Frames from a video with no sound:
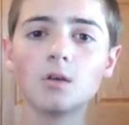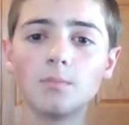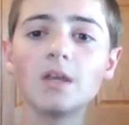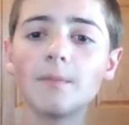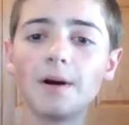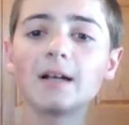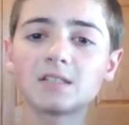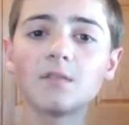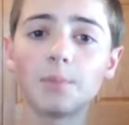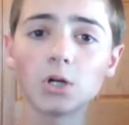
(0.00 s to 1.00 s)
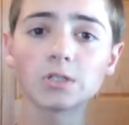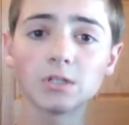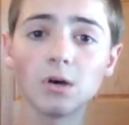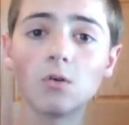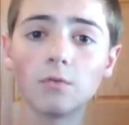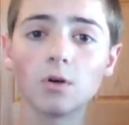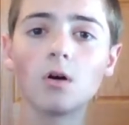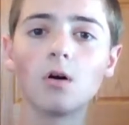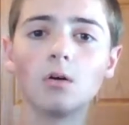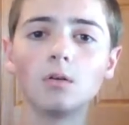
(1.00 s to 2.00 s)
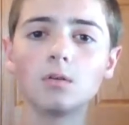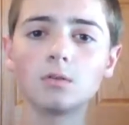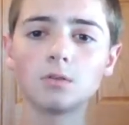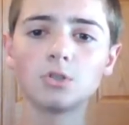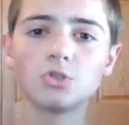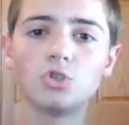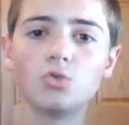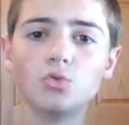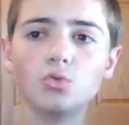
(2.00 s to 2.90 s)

being a positive person overall to